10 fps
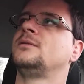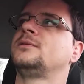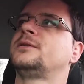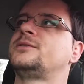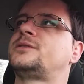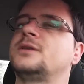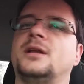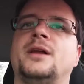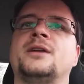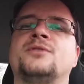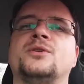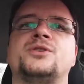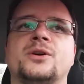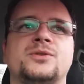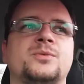Well, there's a lot of other
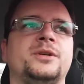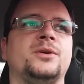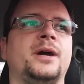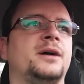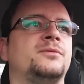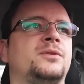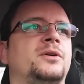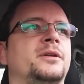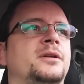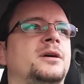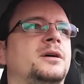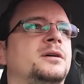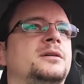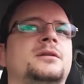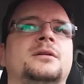shows we do have on
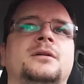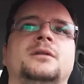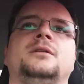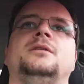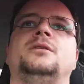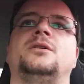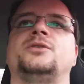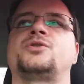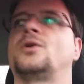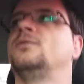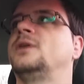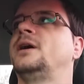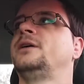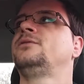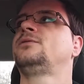Trove
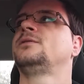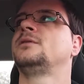Live.